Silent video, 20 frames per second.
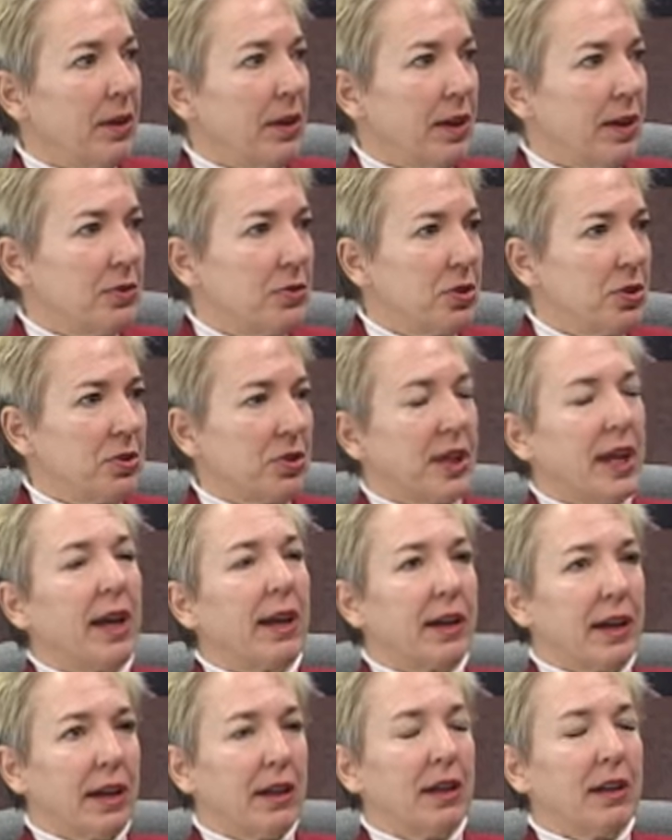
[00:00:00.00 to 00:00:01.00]
it just
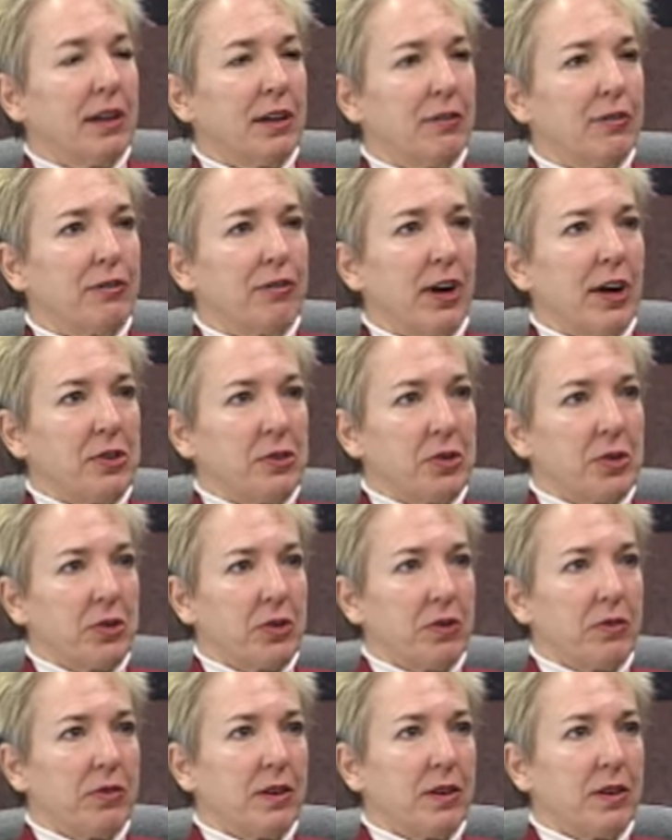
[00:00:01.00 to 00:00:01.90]
can't get any fresher.